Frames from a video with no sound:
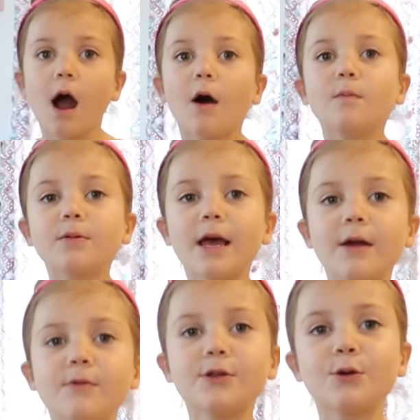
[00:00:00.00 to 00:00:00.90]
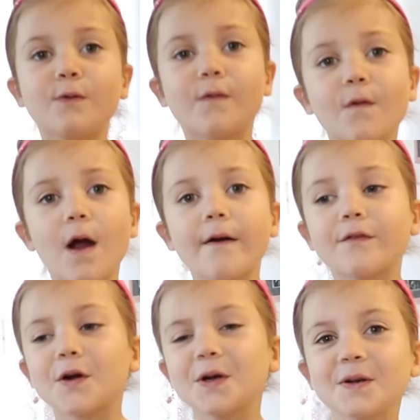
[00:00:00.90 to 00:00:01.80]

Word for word: I'll play with you forever.